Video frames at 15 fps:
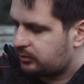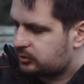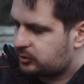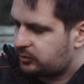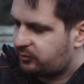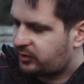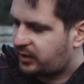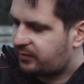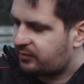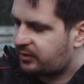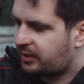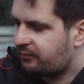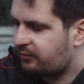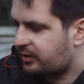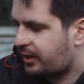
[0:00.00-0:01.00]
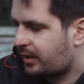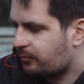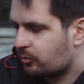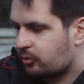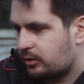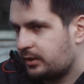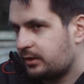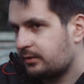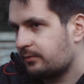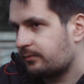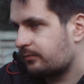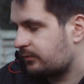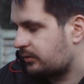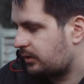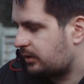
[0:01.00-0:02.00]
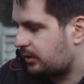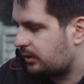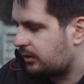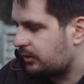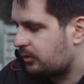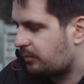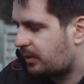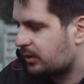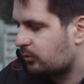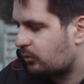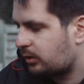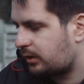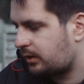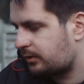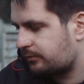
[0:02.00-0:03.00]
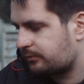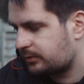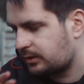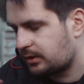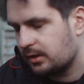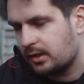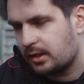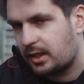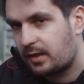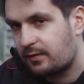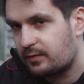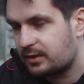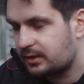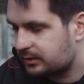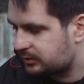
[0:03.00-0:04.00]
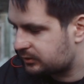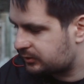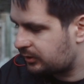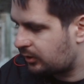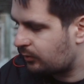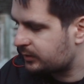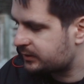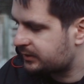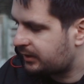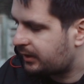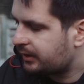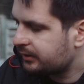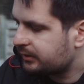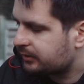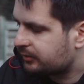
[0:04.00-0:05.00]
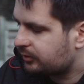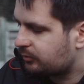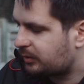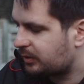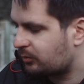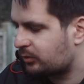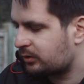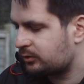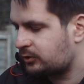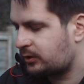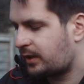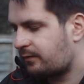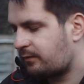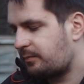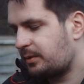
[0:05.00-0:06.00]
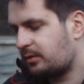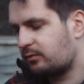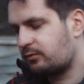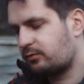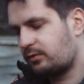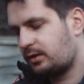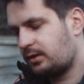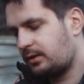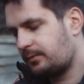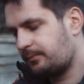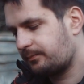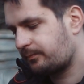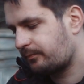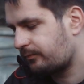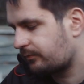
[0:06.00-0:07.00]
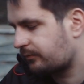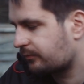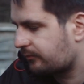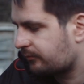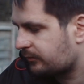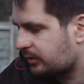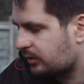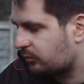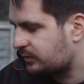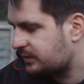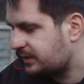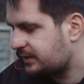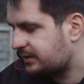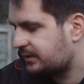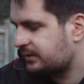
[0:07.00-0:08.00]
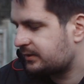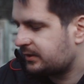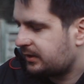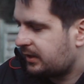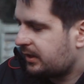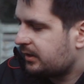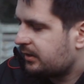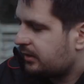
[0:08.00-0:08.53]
So if you have a heavy camera on it, you might want to have a slower slide. You might want to have a bit of resistance in there.